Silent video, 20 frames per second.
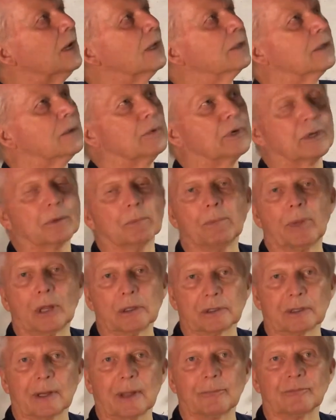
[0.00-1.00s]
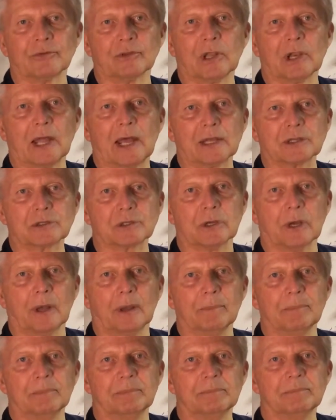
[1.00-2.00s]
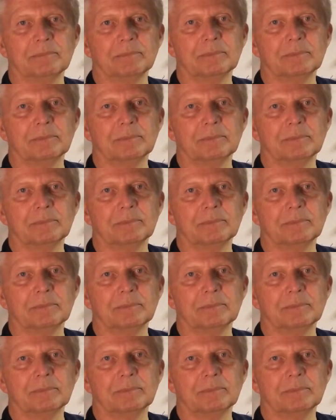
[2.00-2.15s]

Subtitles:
and then we can bolt it up for the last time.